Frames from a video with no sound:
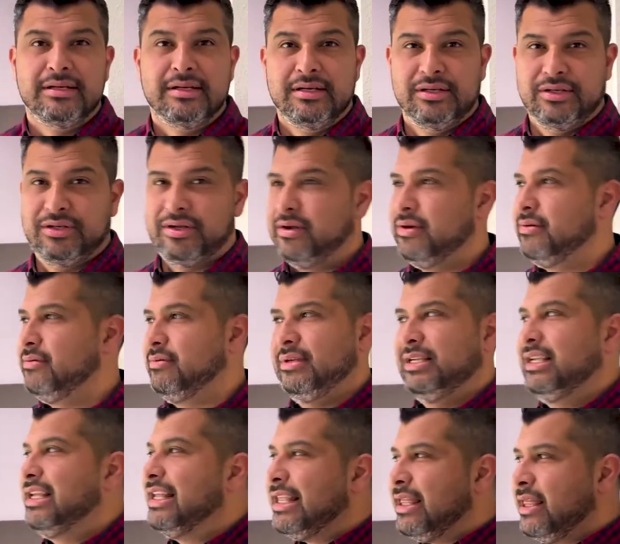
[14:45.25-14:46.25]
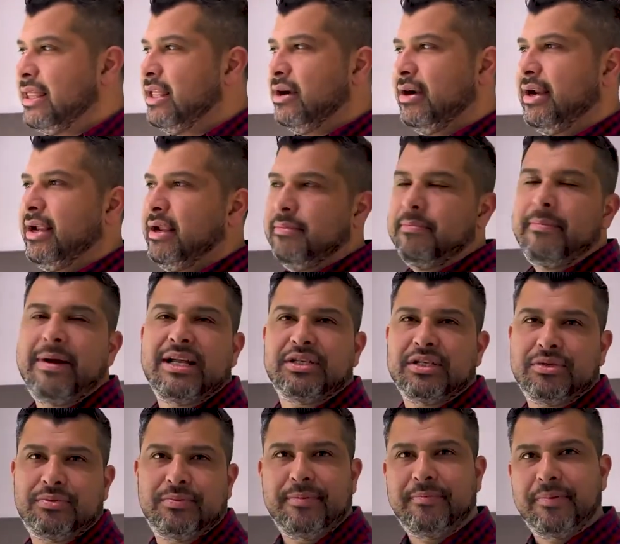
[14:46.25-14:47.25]
So literally by
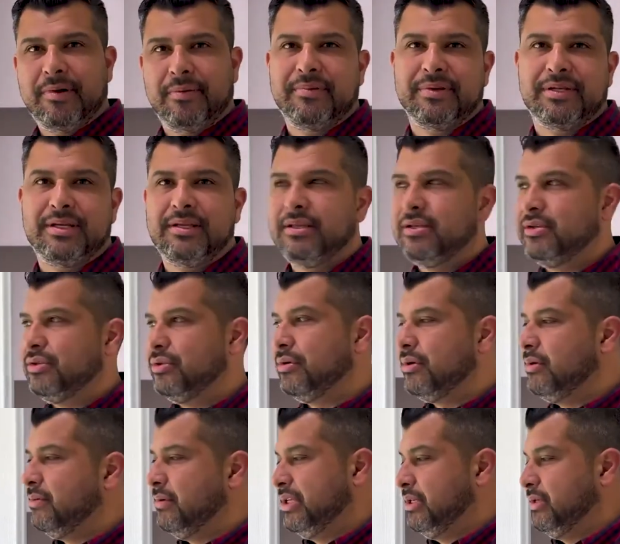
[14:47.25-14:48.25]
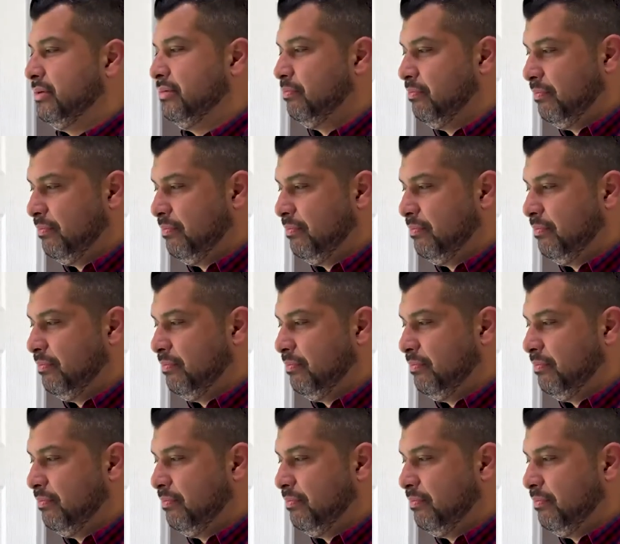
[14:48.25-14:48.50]
just repurposing this door, which